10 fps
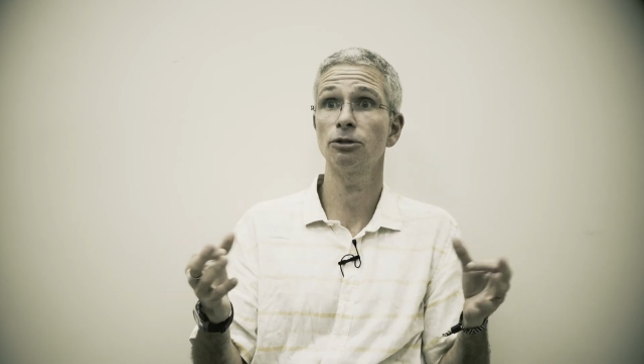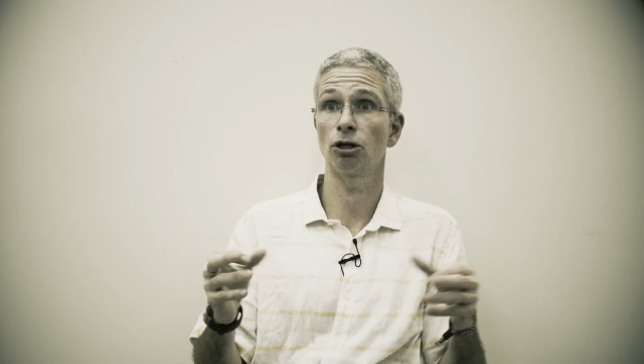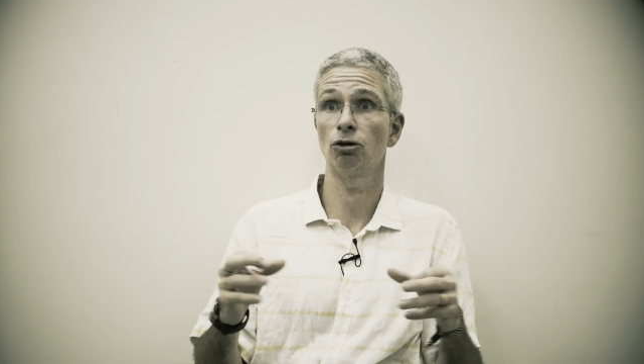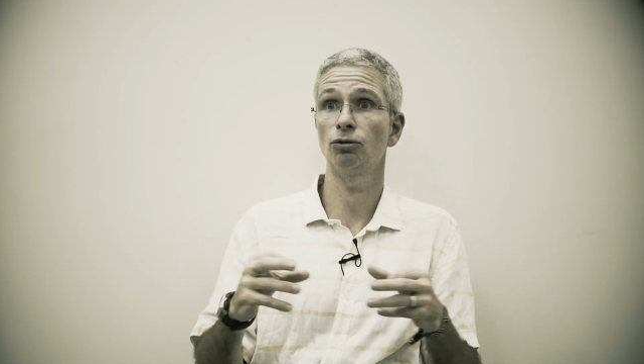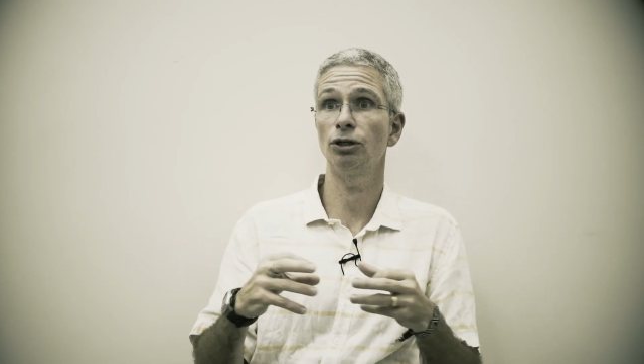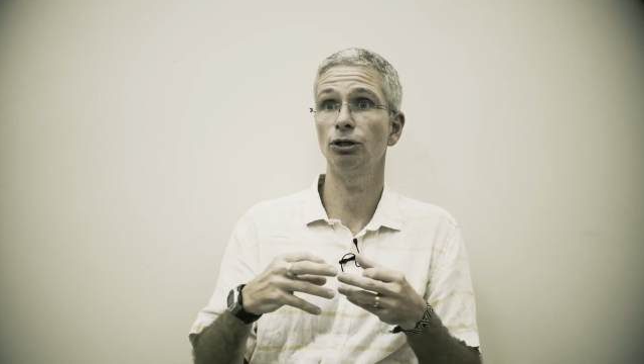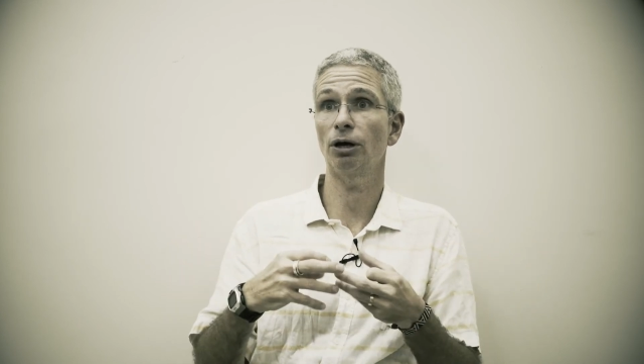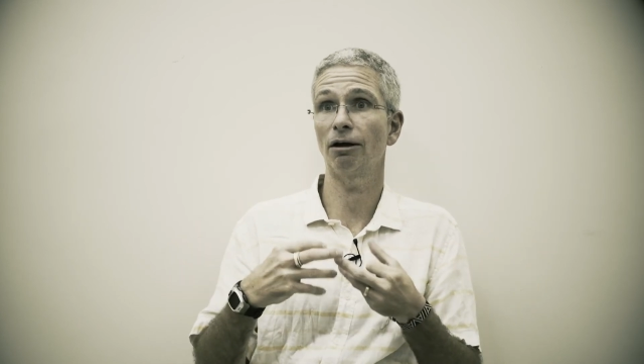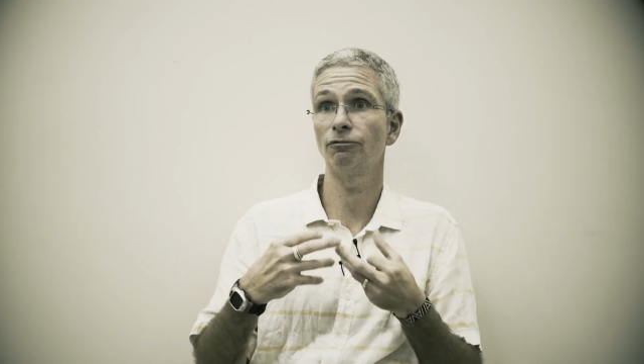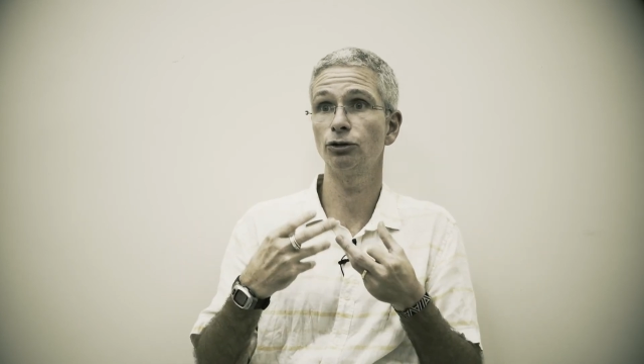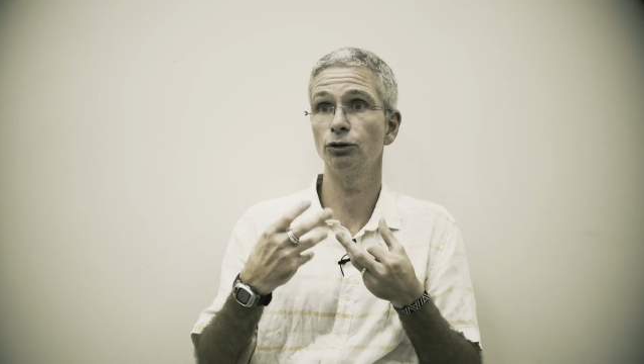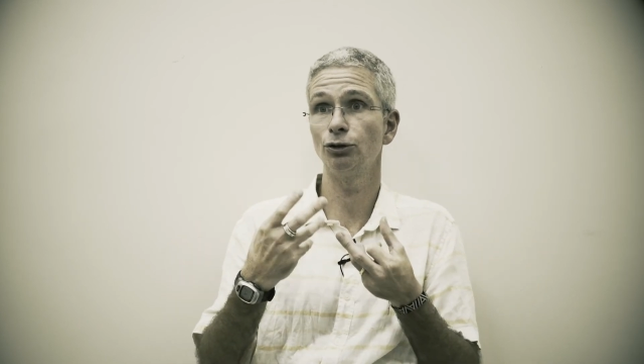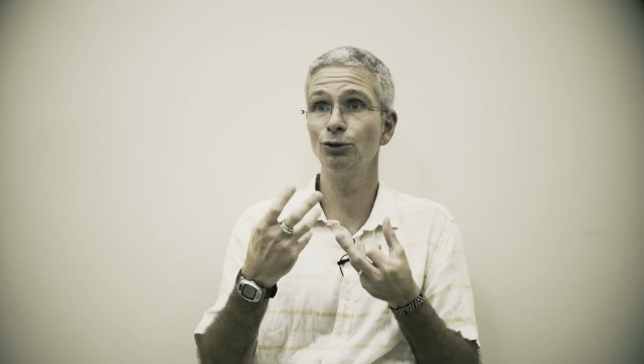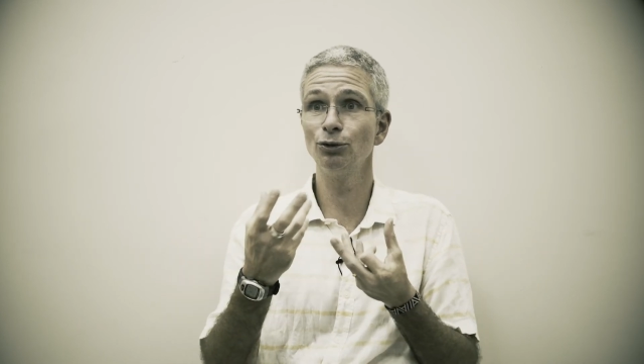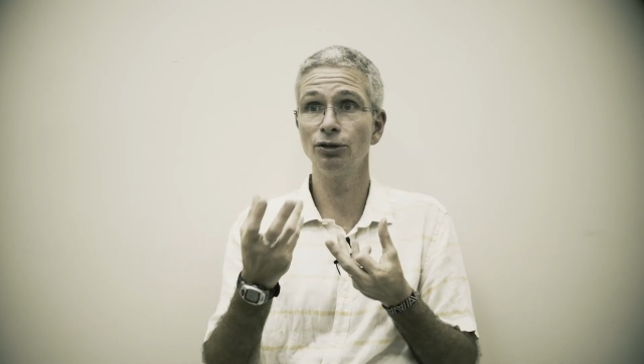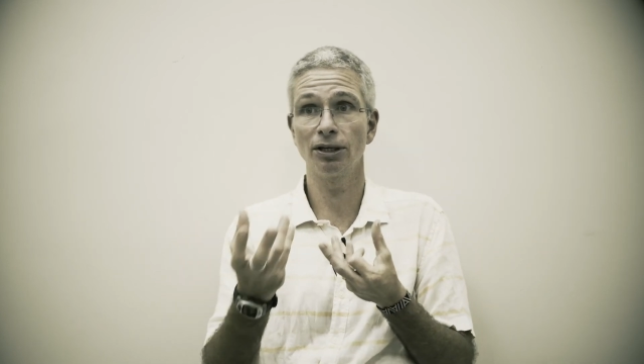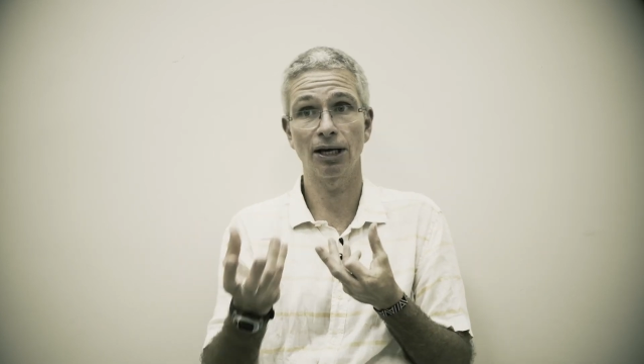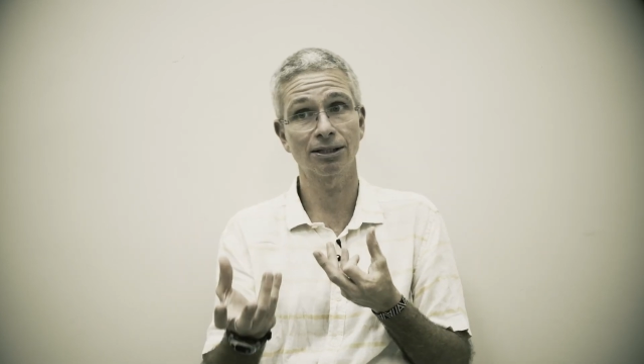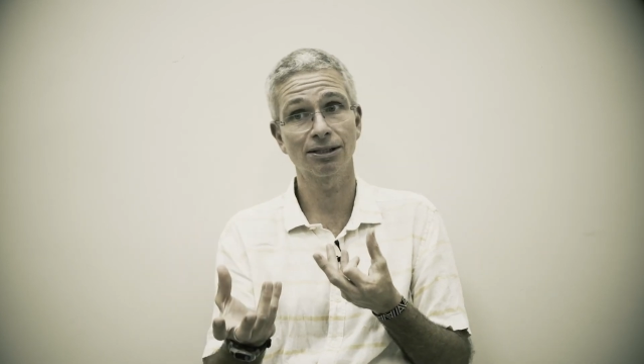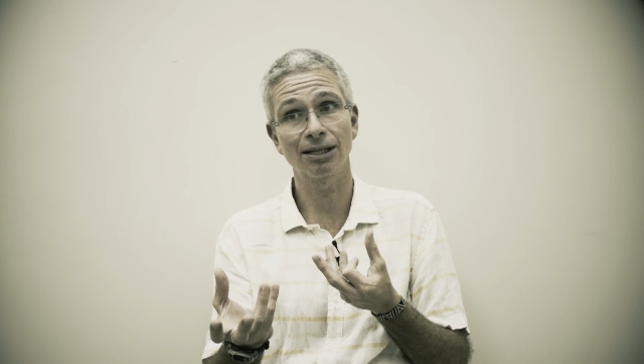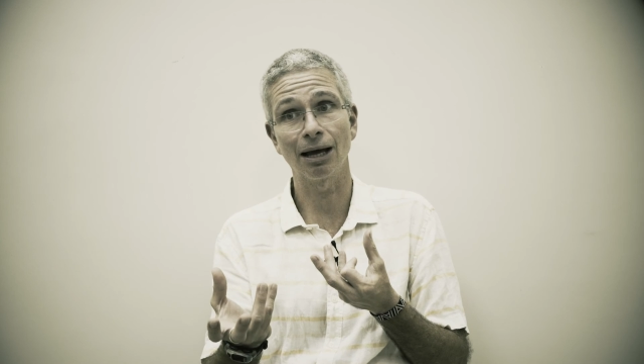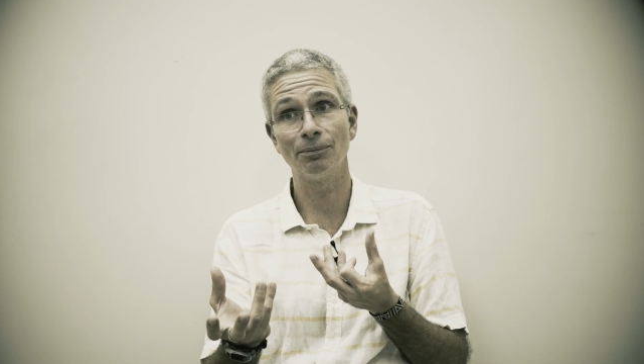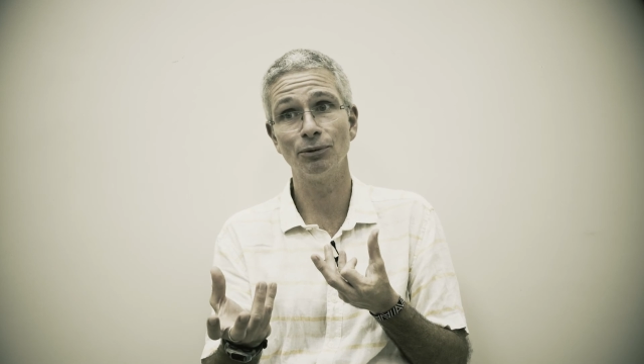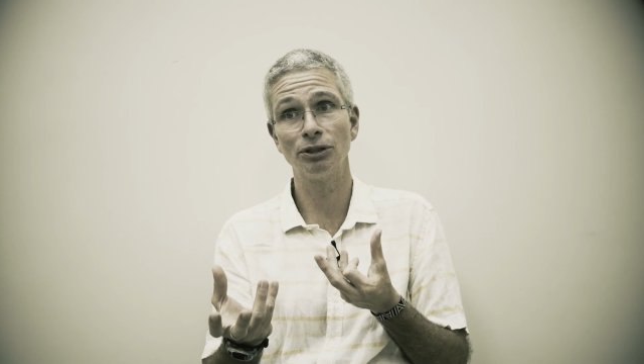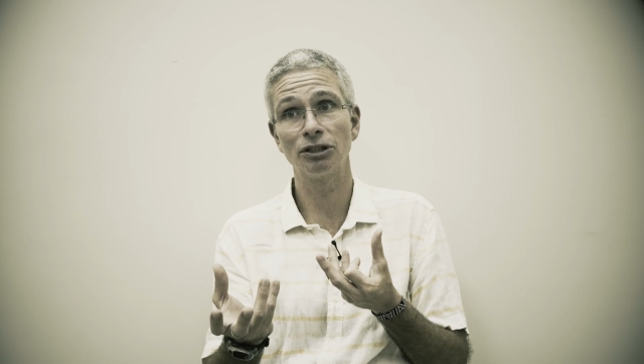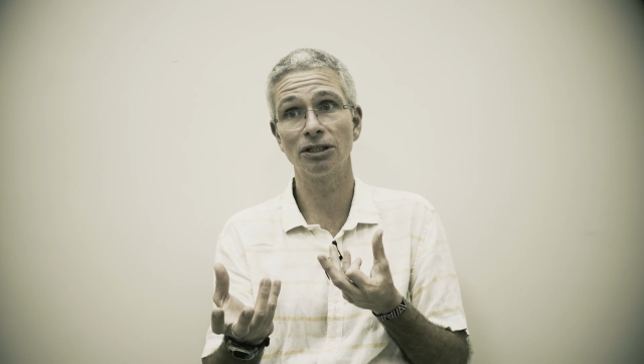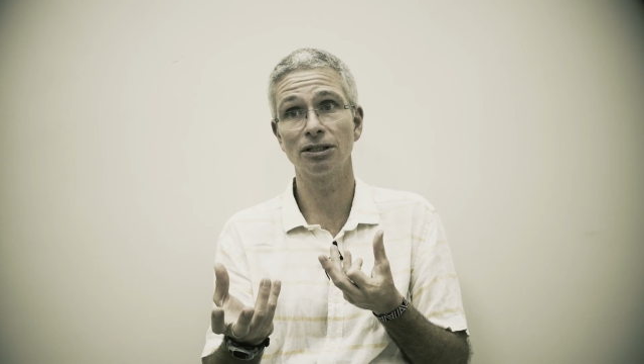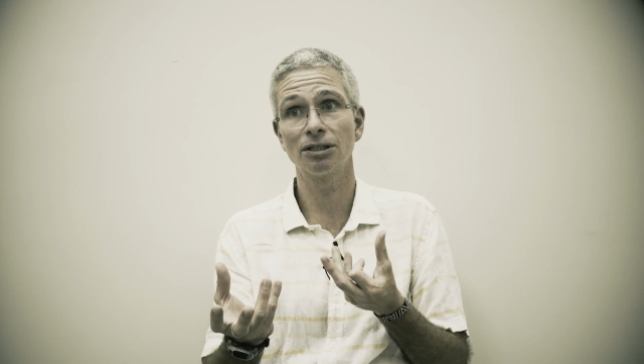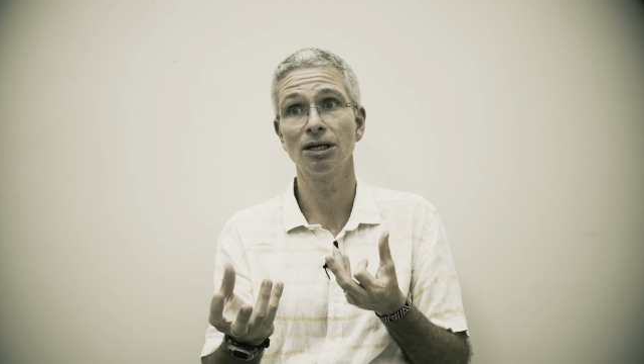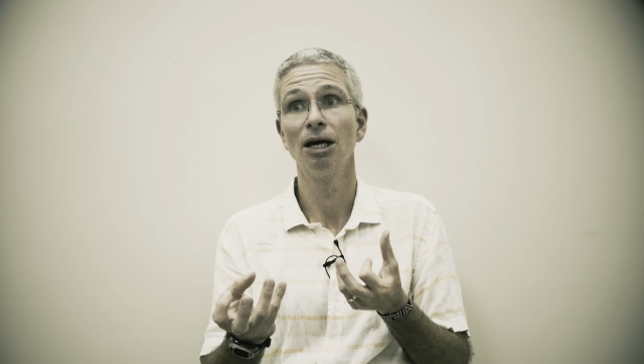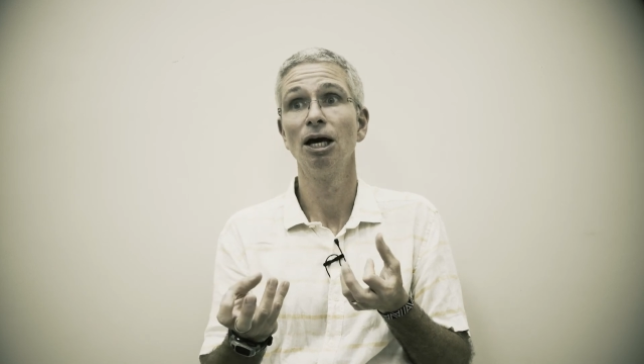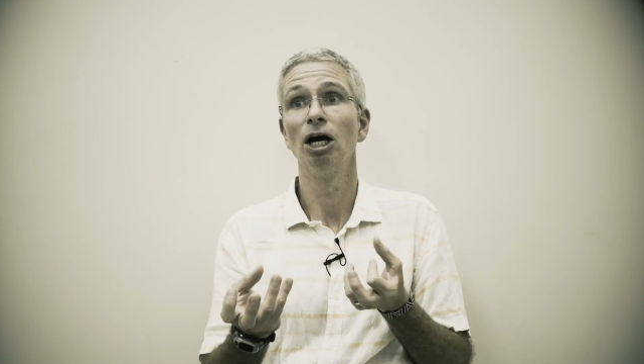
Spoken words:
So you have to do the next step, which is